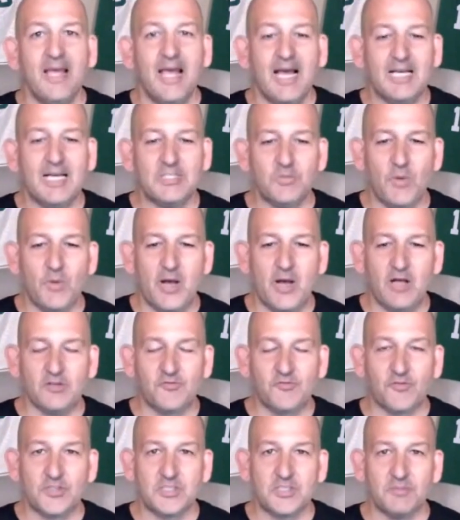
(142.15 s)
as well
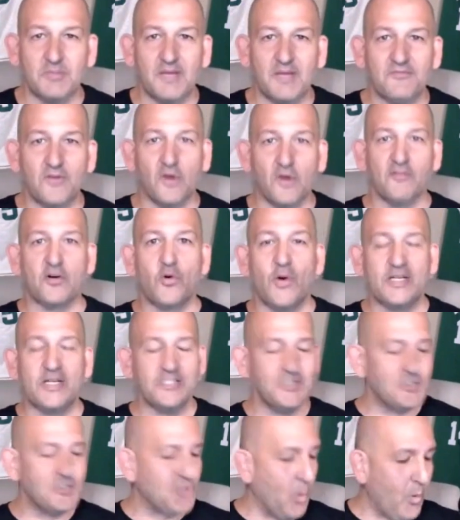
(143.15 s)
for some leftover questions.